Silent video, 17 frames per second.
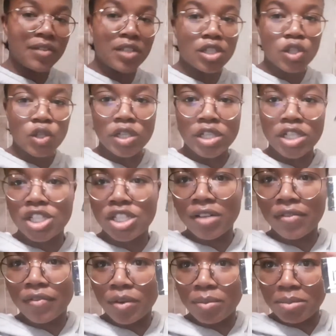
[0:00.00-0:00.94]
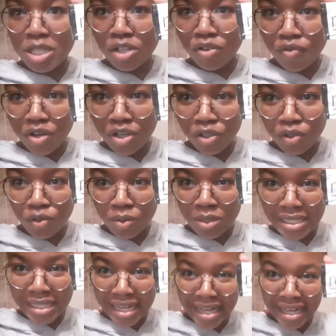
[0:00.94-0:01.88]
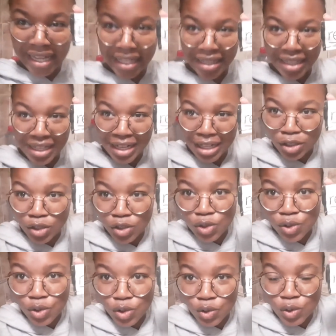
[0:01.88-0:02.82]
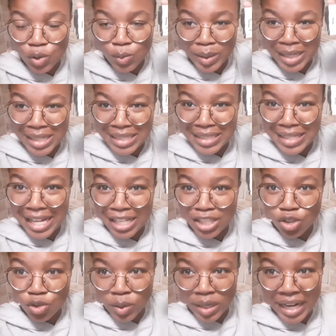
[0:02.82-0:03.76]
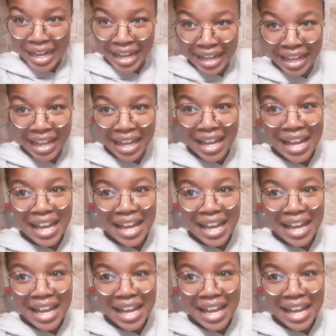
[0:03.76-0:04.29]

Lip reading: this conditioner from the Renew dye that I used to use when I still had short hair.